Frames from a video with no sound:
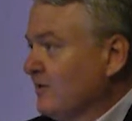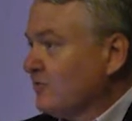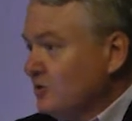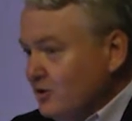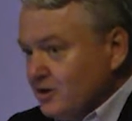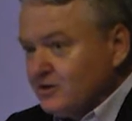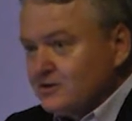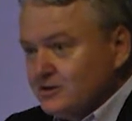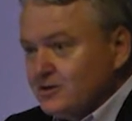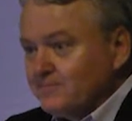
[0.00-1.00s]
Good,
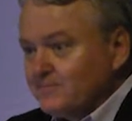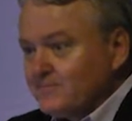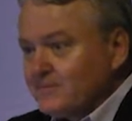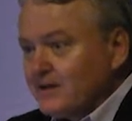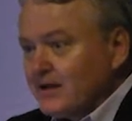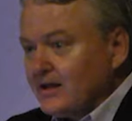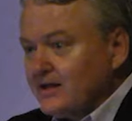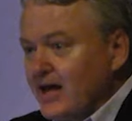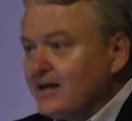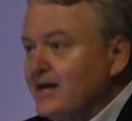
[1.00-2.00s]
good.
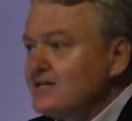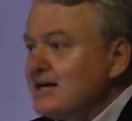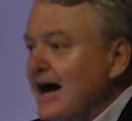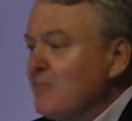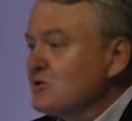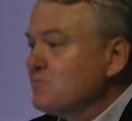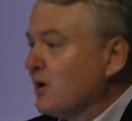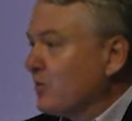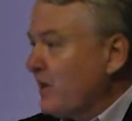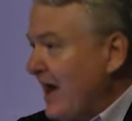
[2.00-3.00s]
Take a guess at how much
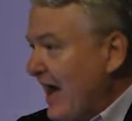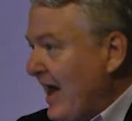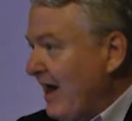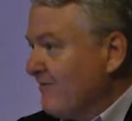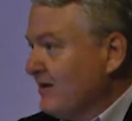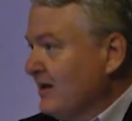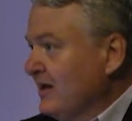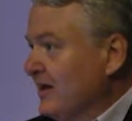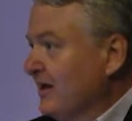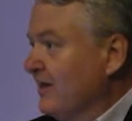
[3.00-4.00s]
money we have
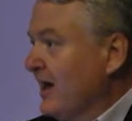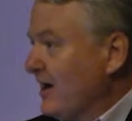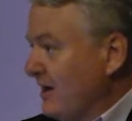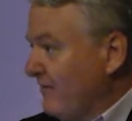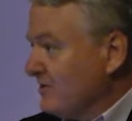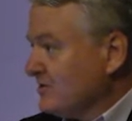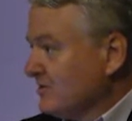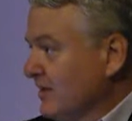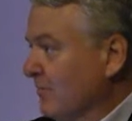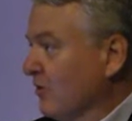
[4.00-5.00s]
in that office
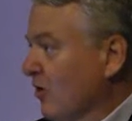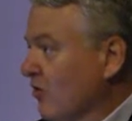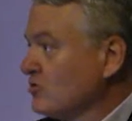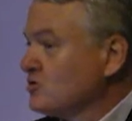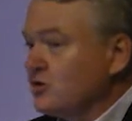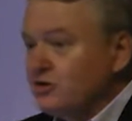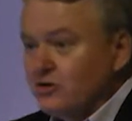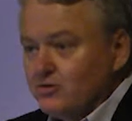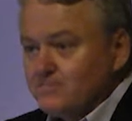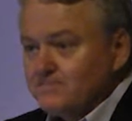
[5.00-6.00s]
that belongs to
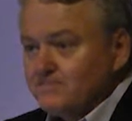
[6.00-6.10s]
you.